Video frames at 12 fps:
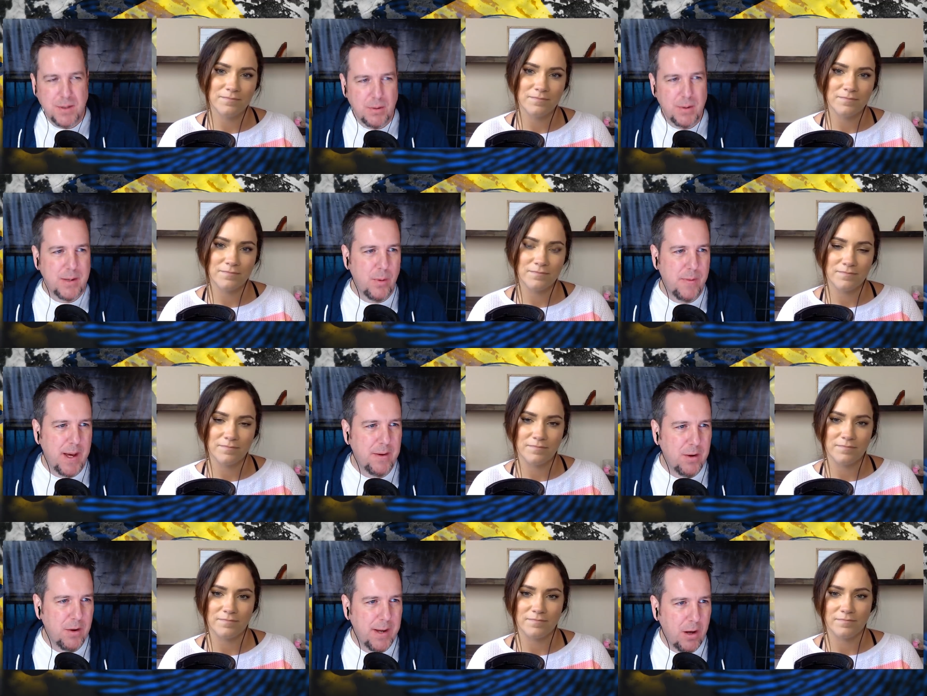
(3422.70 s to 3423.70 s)
Speaker 1: do it without
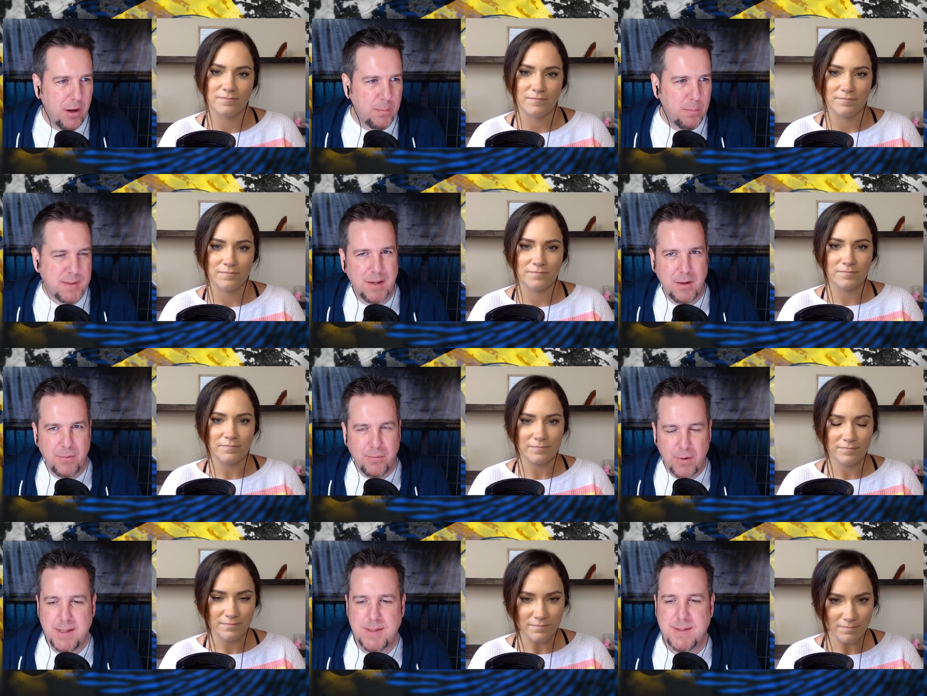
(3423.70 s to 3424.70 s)
your help. Tell your
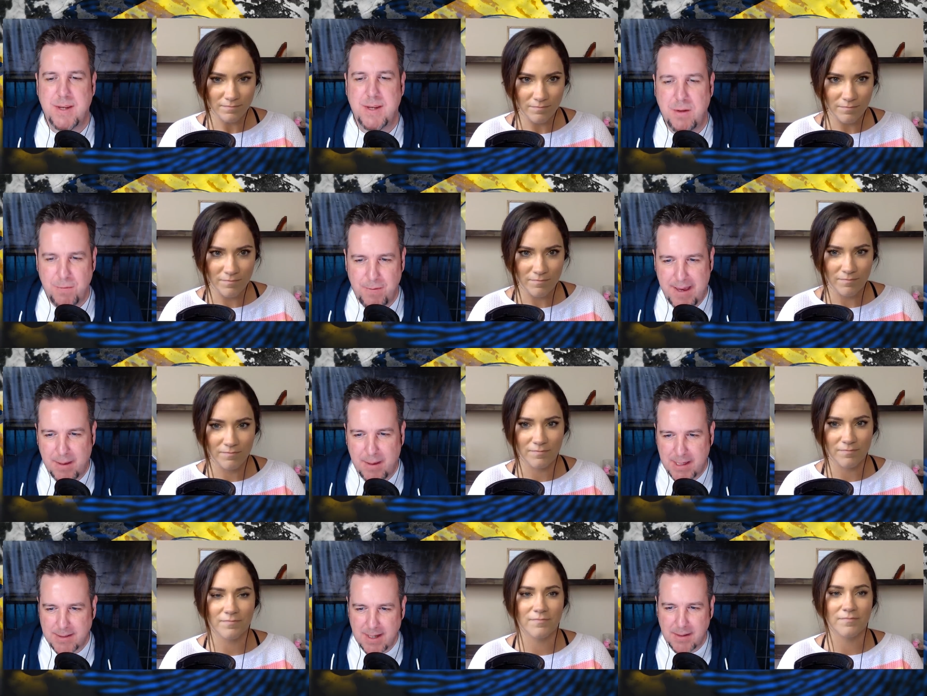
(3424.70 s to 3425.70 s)
friends friends, tell your
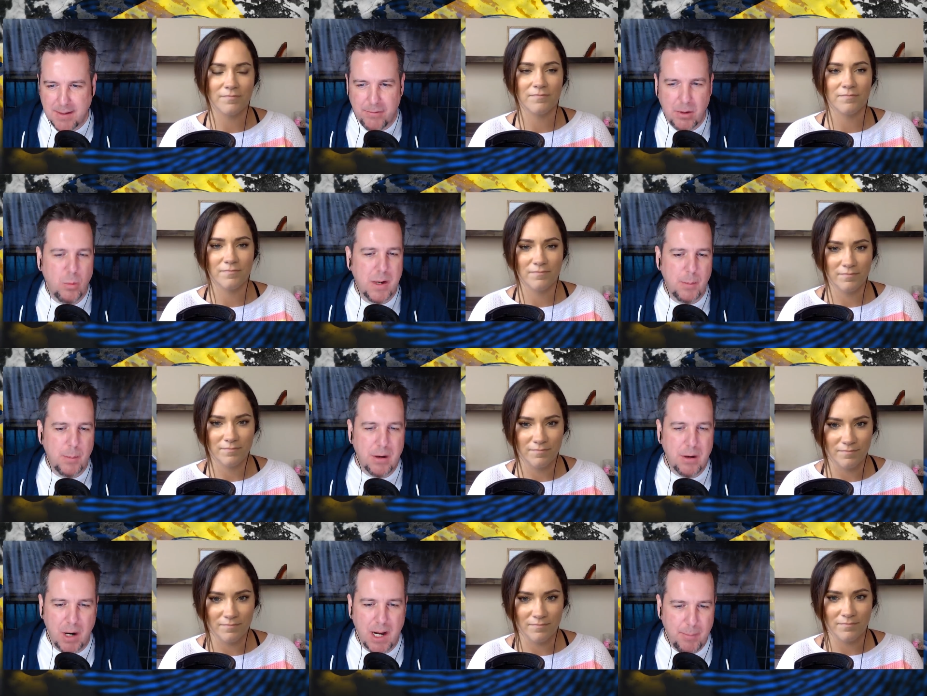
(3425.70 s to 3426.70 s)
family, tell everyone about
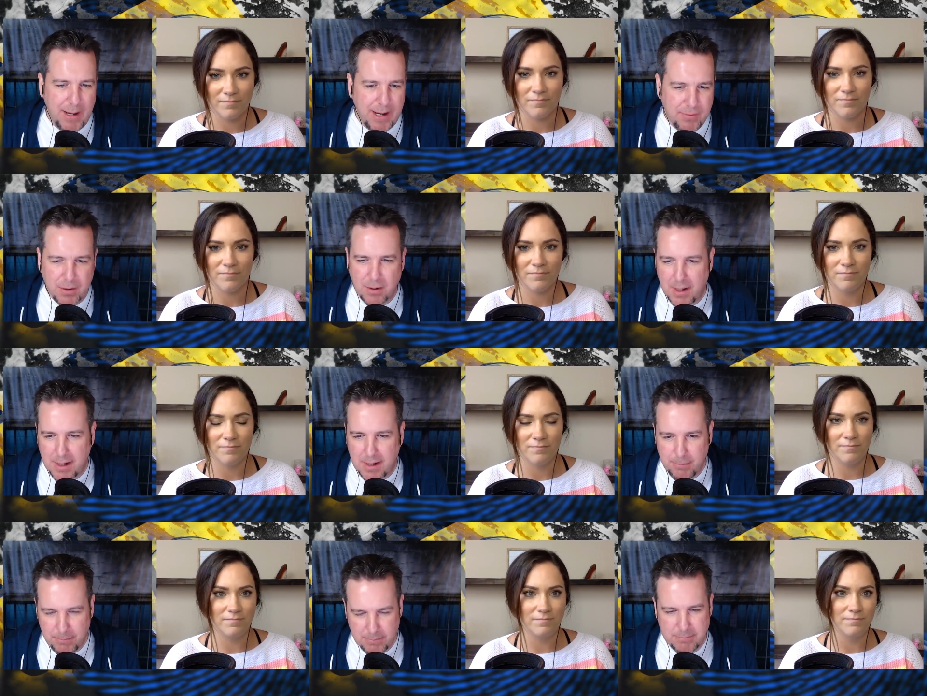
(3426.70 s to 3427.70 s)
Crime After
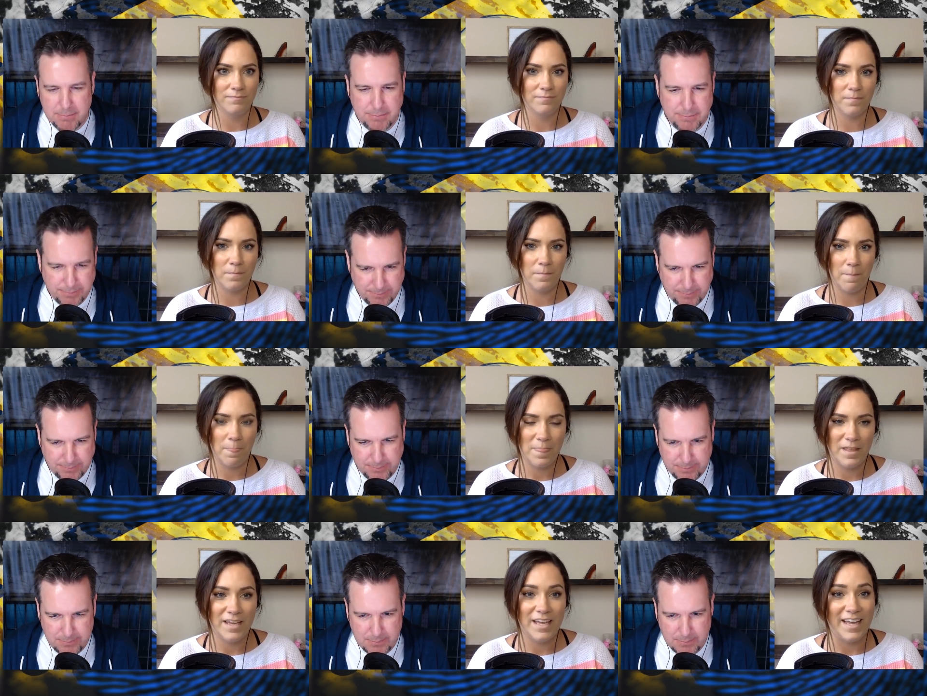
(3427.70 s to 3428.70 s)
Crime.
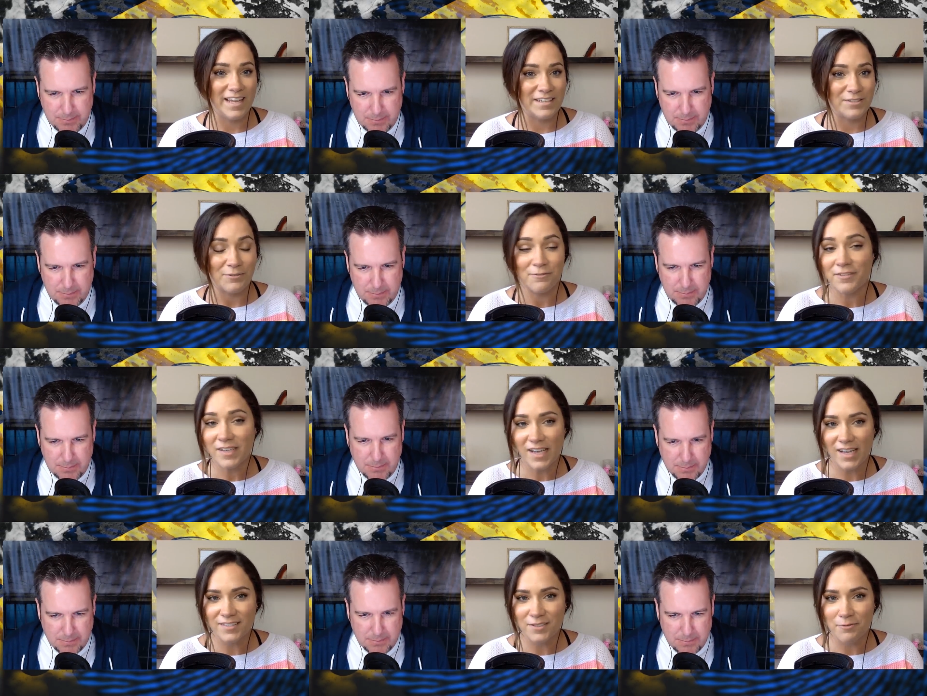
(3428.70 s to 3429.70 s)
Speaker 2: And don't forget, we
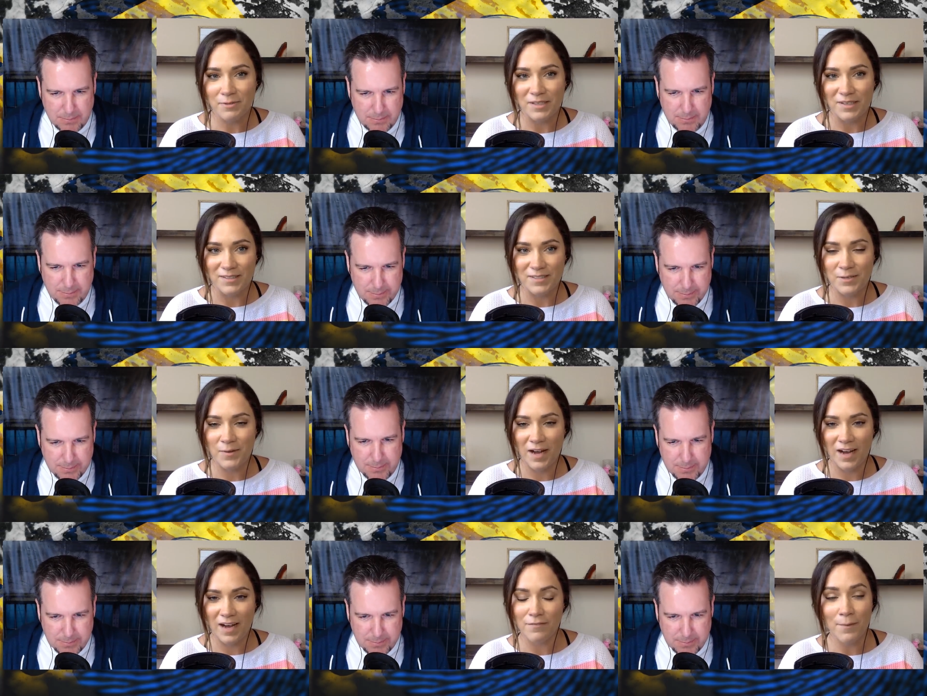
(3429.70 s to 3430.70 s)
also have a
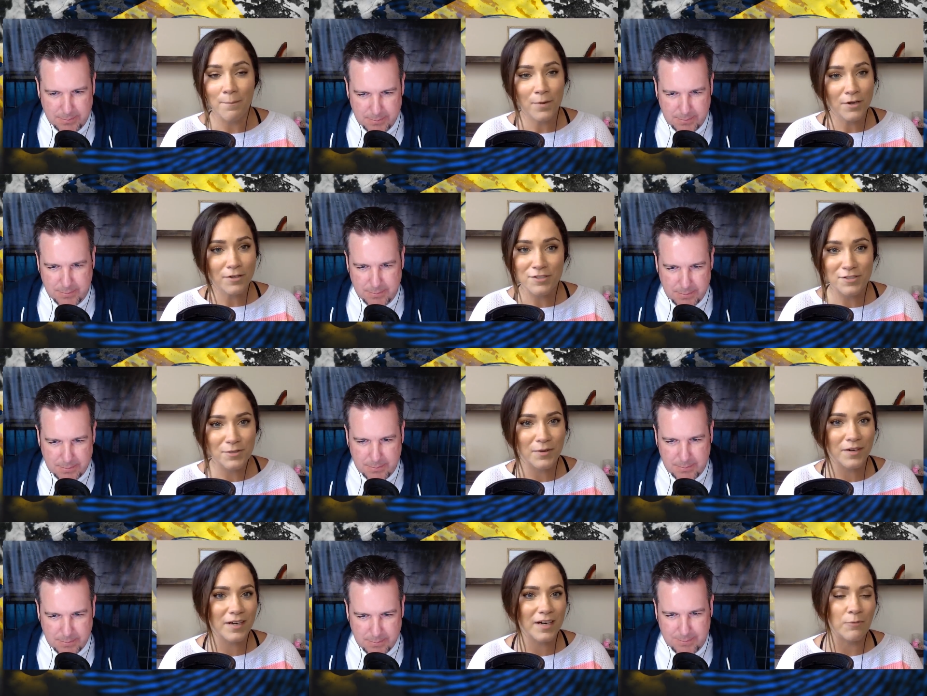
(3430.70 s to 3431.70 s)
merch store. I'm
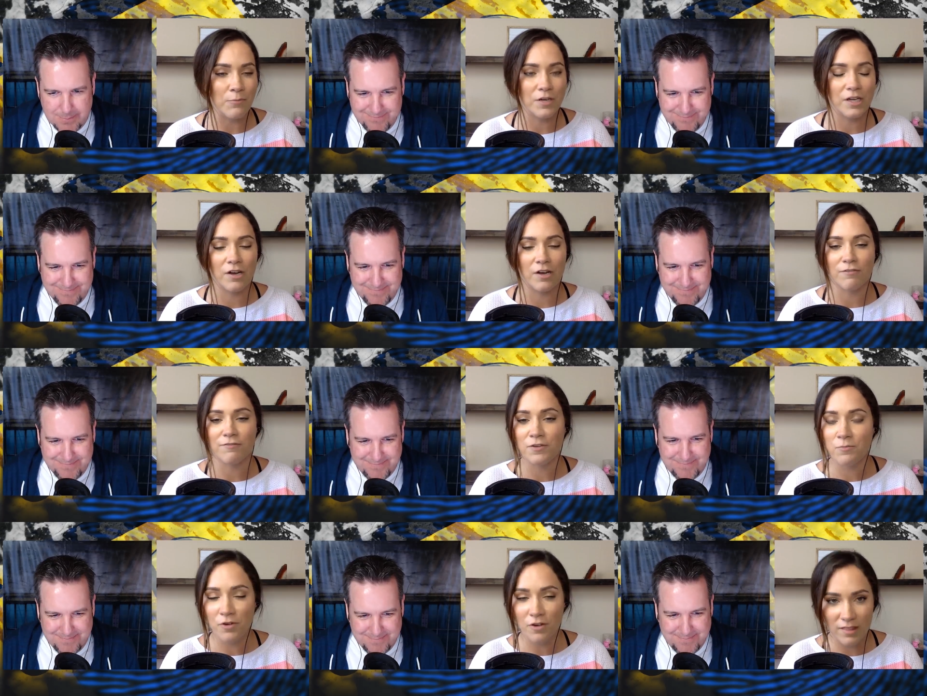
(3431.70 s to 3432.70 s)
working on a few more
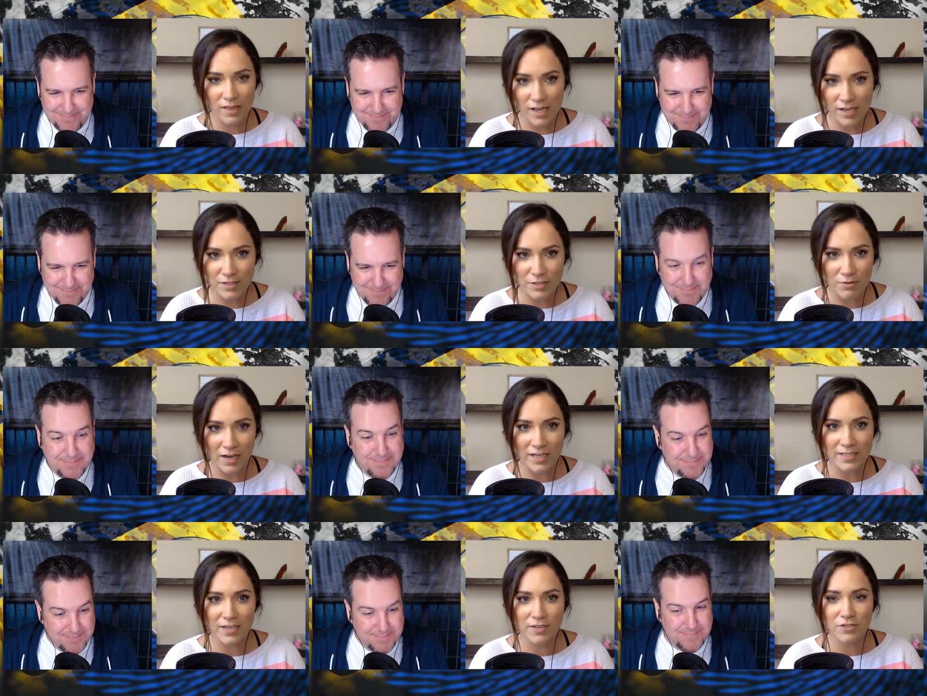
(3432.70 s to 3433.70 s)
things. You guys actually
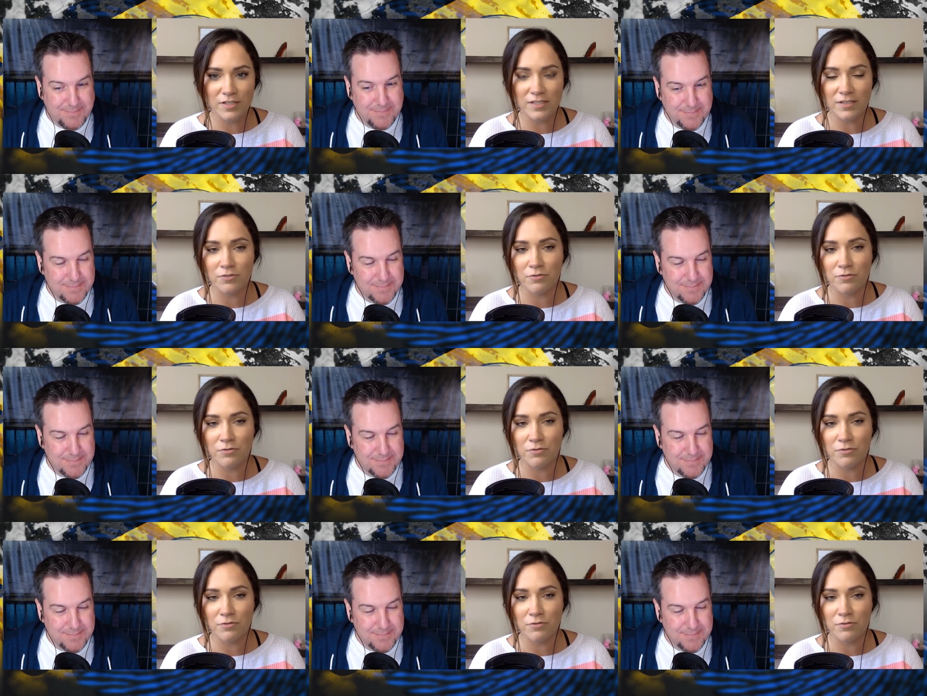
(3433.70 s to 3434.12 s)
said you really